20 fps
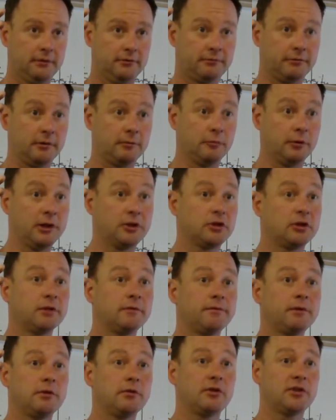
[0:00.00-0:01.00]
from which
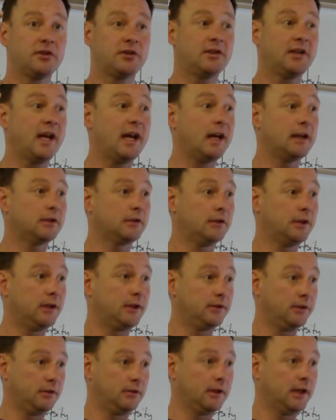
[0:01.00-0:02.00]
if you stacked
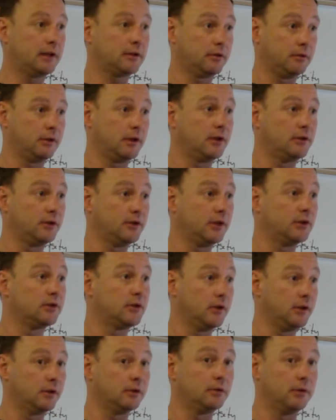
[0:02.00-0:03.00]
all the electrons into
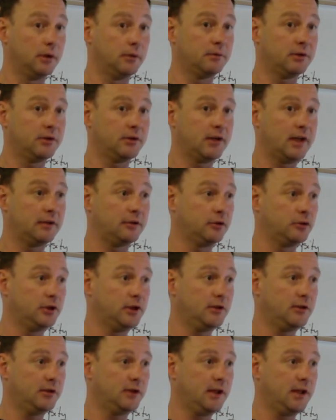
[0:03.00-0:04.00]
their lowest
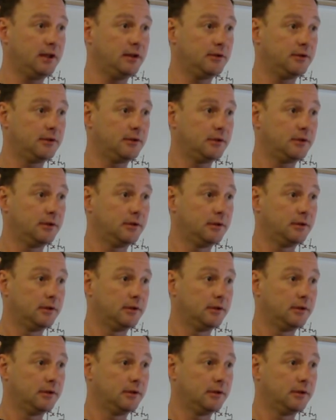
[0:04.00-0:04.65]
energy states,